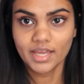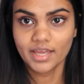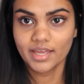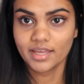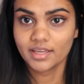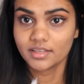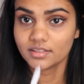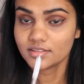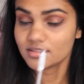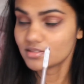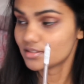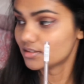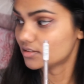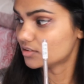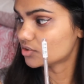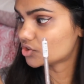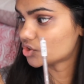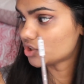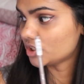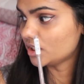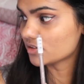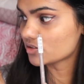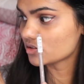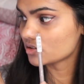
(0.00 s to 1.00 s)
And since
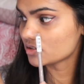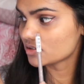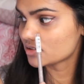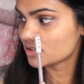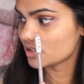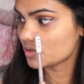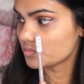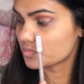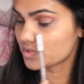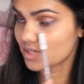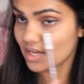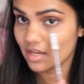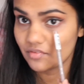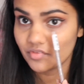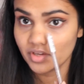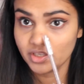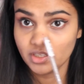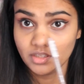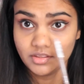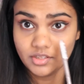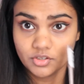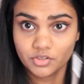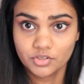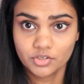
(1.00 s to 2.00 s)
she doesn't seem to have
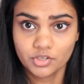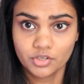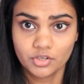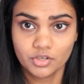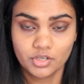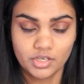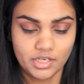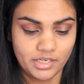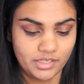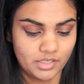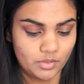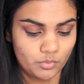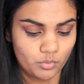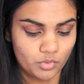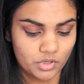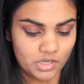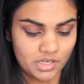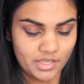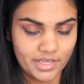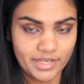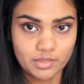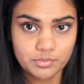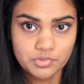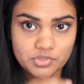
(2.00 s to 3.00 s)
anything on her inner
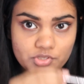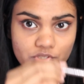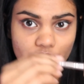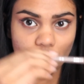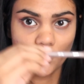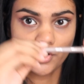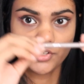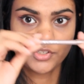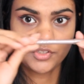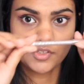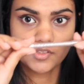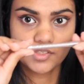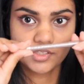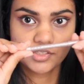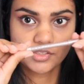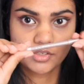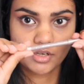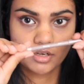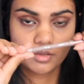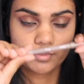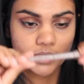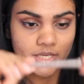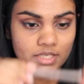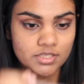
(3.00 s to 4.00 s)
waterline, I'm just going to use a
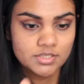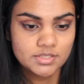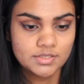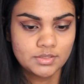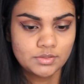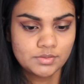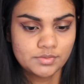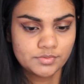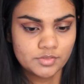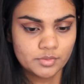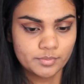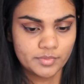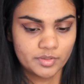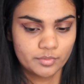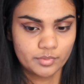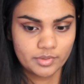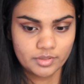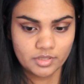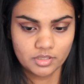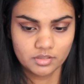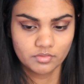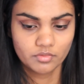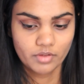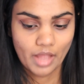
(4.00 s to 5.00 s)
taupe pencil from
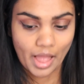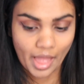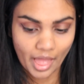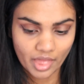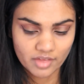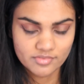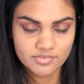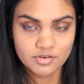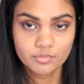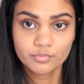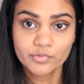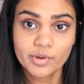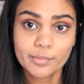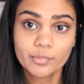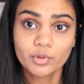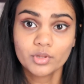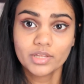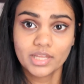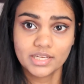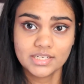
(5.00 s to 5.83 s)
Rimmel